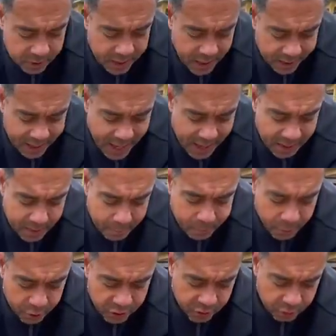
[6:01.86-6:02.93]
take that,
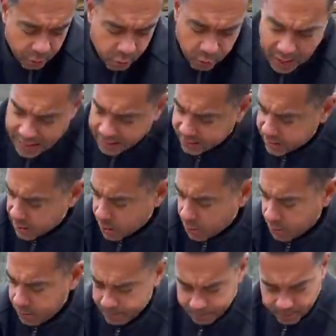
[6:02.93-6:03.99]
push it through like
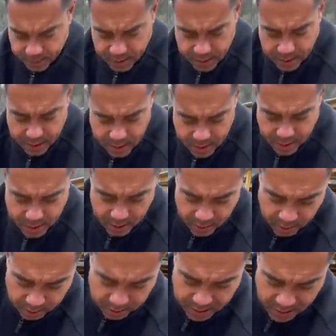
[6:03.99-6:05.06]
so,
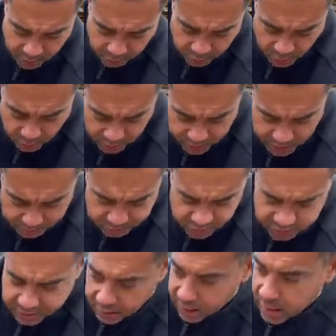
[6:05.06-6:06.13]
kind of roll it up
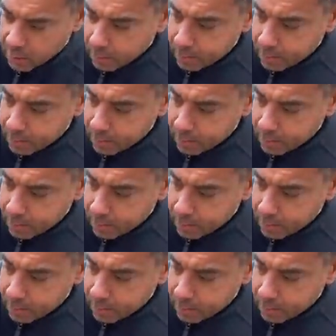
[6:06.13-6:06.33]
just a little